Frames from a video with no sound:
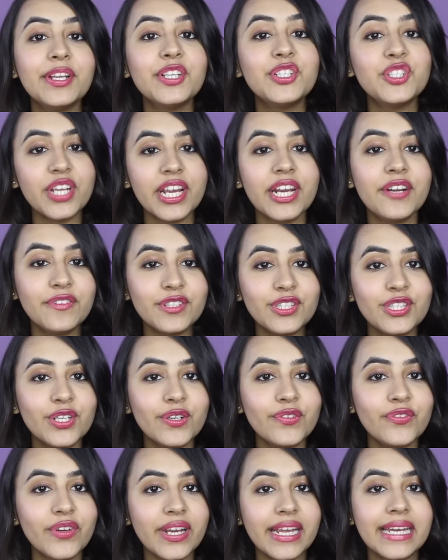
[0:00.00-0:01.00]
and share it with
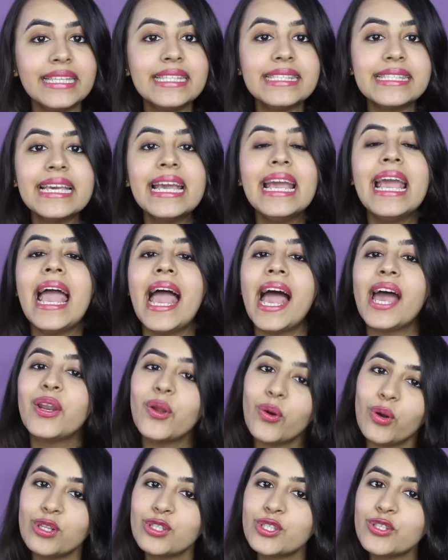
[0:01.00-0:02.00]
your friends.
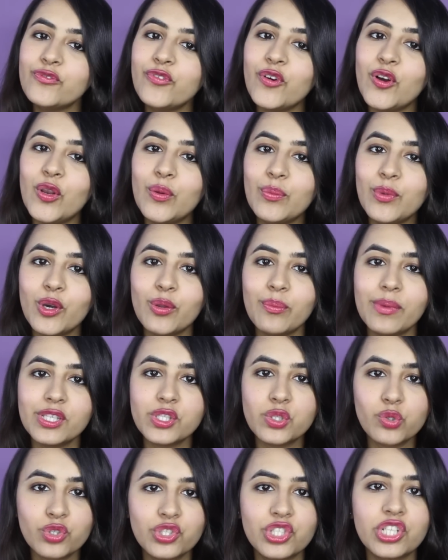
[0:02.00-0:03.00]
And also follow me on my
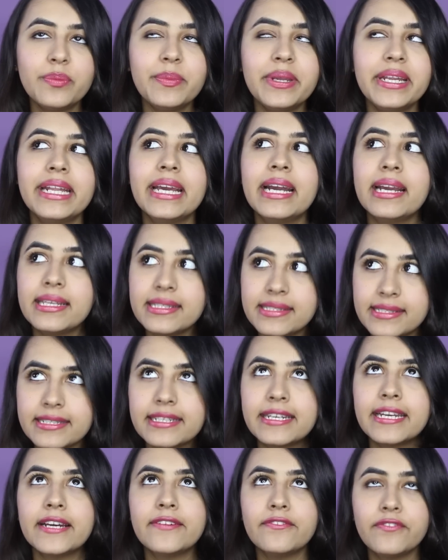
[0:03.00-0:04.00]
social media,
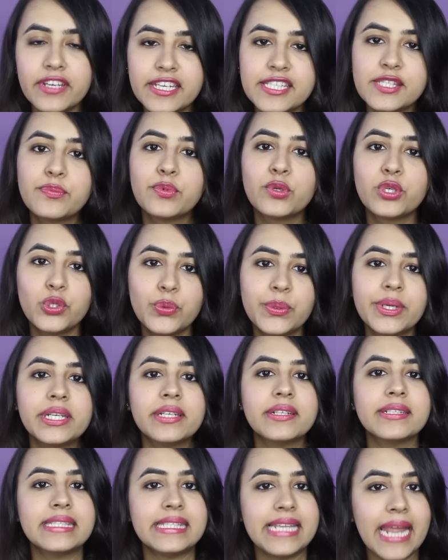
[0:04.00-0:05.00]
Instagram, Facebook,
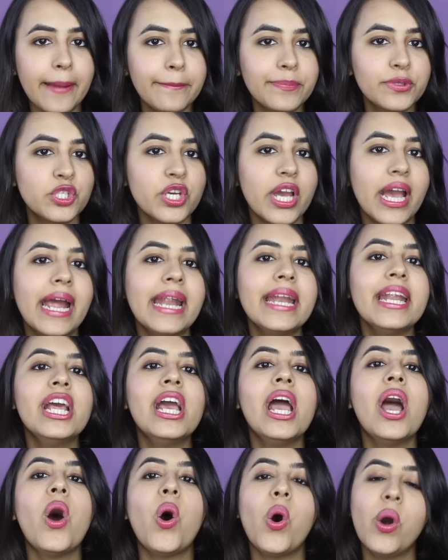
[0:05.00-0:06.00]
Twitter, Snapchat.
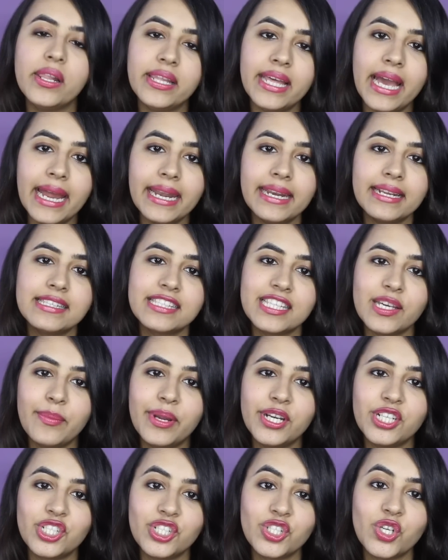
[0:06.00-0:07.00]
All the handles are
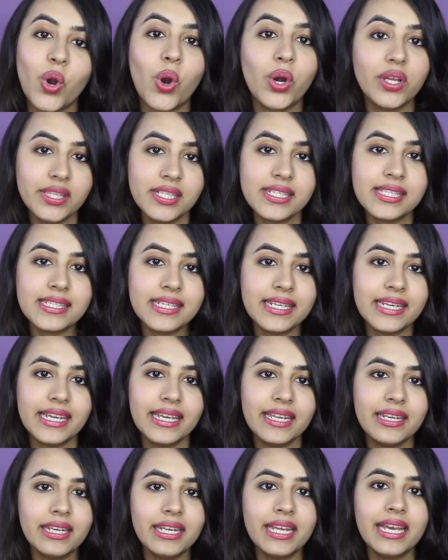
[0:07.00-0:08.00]
mentioned on the
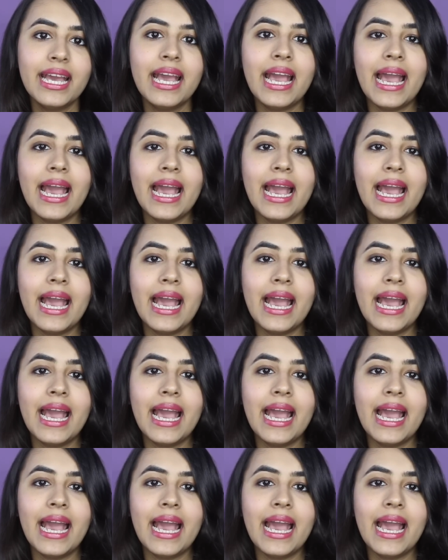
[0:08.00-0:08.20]
screen.